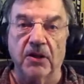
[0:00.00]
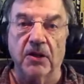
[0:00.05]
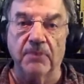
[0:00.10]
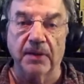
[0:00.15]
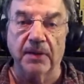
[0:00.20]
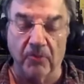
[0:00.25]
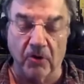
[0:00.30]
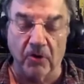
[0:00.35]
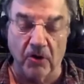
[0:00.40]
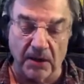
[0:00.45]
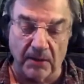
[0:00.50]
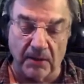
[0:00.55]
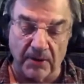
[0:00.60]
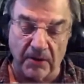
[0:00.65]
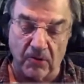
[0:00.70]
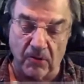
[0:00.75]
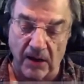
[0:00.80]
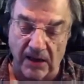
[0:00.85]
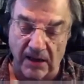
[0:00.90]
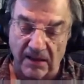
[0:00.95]
could be more
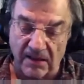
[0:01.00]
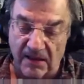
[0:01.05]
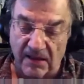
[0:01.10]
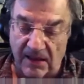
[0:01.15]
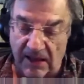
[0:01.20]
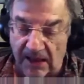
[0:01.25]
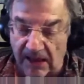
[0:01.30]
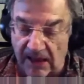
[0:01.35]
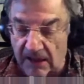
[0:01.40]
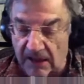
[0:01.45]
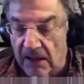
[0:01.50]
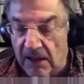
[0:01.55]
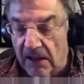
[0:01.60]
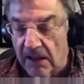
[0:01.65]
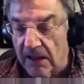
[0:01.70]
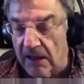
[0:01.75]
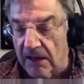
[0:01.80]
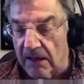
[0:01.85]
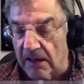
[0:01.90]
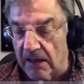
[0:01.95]
democratic than that?
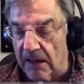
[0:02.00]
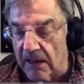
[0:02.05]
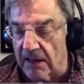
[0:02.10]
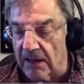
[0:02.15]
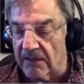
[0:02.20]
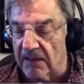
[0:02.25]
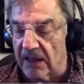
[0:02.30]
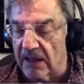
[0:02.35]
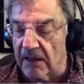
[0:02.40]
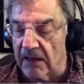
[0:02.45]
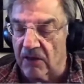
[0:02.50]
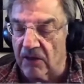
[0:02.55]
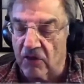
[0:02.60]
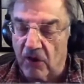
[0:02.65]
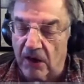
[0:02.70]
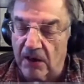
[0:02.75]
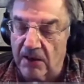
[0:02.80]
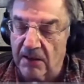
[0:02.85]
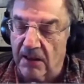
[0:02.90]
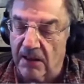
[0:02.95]
And they had
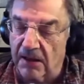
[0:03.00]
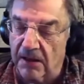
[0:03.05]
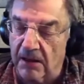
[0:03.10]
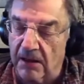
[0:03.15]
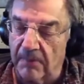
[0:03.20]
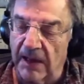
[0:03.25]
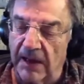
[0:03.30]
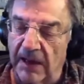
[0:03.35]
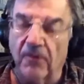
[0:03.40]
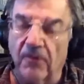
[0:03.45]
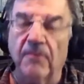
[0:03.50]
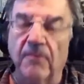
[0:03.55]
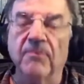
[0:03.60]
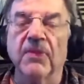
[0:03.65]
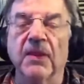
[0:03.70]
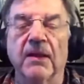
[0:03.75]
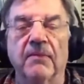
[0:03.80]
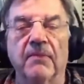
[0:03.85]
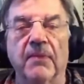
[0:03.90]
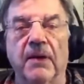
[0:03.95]
thought that somehow
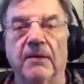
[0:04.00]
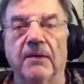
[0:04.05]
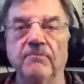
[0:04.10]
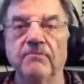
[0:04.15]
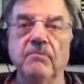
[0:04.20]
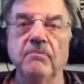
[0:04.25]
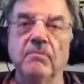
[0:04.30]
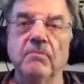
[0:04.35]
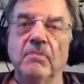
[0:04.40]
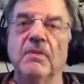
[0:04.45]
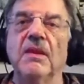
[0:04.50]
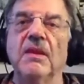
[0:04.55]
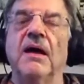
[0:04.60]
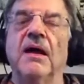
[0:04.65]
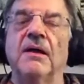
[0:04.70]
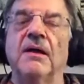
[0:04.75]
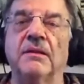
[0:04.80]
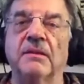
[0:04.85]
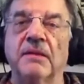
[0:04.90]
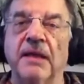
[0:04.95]

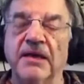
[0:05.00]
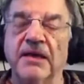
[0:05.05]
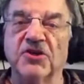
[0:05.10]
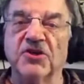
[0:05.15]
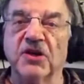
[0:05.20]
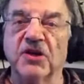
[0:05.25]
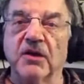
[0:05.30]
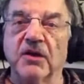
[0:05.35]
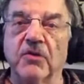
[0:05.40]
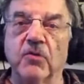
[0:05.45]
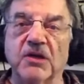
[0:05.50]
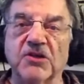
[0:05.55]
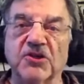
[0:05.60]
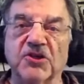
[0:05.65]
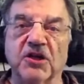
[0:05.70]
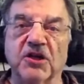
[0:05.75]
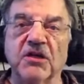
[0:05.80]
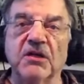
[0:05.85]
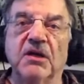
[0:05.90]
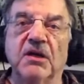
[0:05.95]
sanctioning
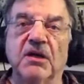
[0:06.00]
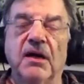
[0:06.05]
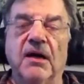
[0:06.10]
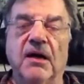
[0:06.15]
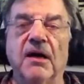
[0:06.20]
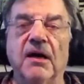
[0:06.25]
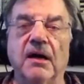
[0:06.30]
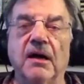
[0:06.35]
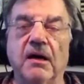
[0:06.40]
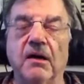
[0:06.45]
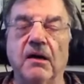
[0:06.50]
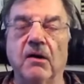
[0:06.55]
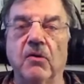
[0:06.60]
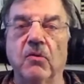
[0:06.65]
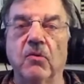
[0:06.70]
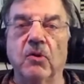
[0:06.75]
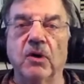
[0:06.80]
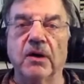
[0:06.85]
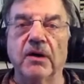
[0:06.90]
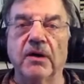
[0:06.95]
Russia
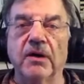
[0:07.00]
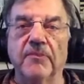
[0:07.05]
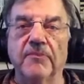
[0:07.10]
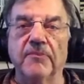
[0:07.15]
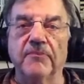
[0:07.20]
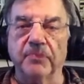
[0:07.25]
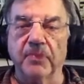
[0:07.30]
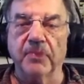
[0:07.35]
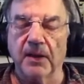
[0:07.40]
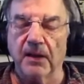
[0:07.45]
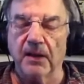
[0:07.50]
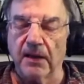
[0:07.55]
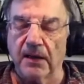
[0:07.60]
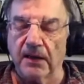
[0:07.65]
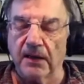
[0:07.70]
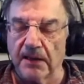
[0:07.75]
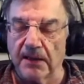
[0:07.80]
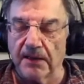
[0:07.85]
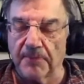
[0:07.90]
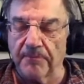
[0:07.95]
would
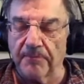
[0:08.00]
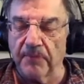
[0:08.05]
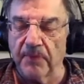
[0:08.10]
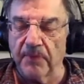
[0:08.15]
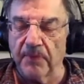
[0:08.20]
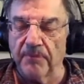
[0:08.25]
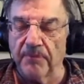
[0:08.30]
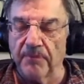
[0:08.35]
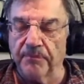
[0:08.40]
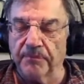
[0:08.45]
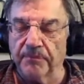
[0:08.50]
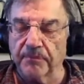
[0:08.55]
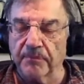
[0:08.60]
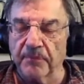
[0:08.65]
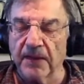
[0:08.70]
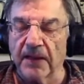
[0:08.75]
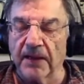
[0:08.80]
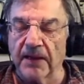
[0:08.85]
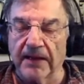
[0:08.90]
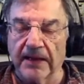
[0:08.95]

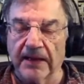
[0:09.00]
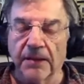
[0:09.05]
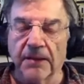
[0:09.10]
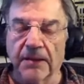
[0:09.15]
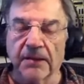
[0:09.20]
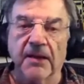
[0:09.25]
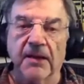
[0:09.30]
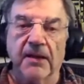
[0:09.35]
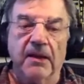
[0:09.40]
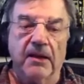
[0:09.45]
at least